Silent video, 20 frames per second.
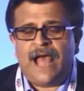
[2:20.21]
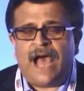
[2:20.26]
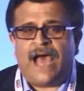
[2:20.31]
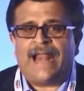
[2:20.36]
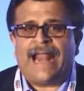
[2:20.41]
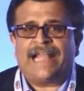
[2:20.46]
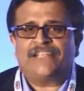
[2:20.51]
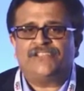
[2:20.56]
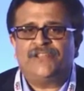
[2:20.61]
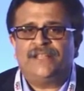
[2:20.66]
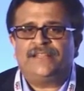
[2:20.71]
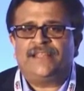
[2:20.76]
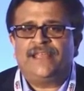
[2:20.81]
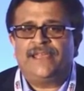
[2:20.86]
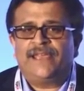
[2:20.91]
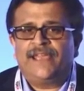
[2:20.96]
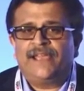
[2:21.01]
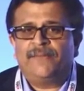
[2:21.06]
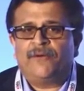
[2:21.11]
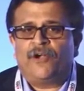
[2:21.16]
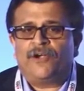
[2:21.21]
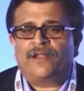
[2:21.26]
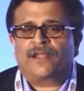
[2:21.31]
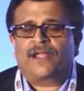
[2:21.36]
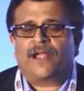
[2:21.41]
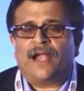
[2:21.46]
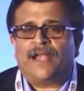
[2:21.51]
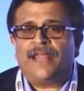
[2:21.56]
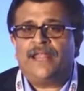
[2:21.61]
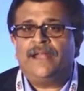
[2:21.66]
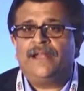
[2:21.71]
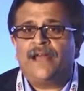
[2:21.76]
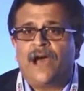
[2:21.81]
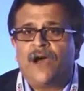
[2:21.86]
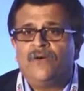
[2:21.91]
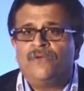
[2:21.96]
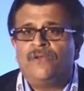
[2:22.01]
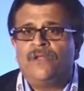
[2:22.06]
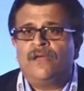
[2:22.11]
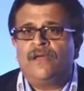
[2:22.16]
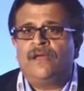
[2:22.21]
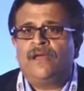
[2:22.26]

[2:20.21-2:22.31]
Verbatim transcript: are actually thinking about cutting down